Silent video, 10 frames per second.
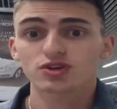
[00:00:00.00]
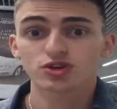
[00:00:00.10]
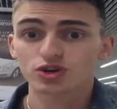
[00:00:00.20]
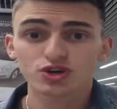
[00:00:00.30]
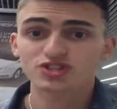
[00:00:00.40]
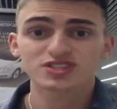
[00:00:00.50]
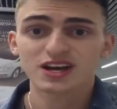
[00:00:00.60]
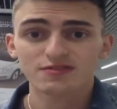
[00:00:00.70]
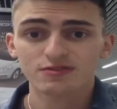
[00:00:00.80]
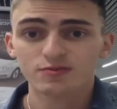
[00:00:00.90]
You're not going to
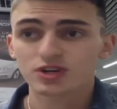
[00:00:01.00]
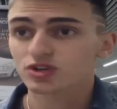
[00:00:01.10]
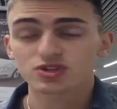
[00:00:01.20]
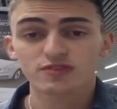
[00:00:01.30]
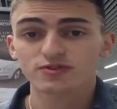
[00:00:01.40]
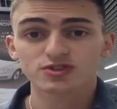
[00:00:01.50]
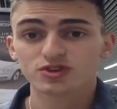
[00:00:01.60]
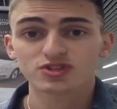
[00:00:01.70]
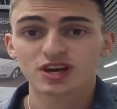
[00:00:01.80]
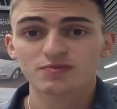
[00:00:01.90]
die from it. Nothing's
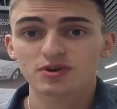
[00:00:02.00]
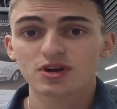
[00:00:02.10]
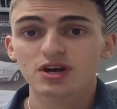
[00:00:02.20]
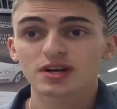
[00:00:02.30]
going to happen.